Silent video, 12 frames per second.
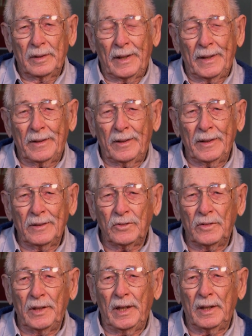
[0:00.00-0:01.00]
that
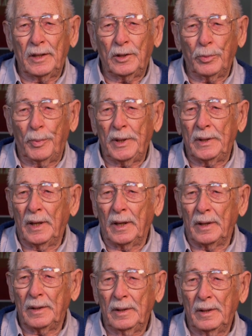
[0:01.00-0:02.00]
things needed to be
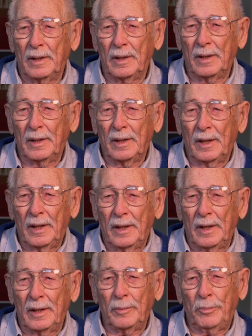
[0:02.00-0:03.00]
done
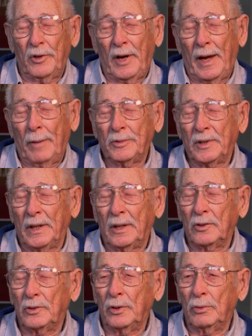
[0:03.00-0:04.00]
and perhaps I
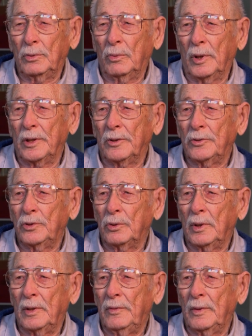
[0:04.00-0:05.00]
could do one or
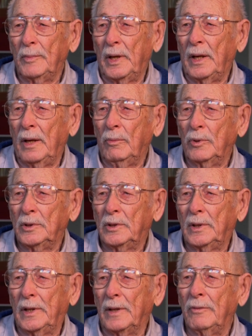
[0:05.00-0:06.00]
two of them and I would
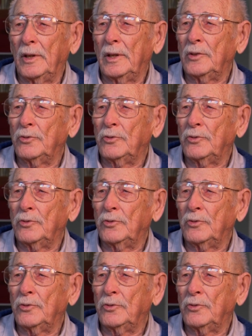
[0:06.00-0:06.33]
give it a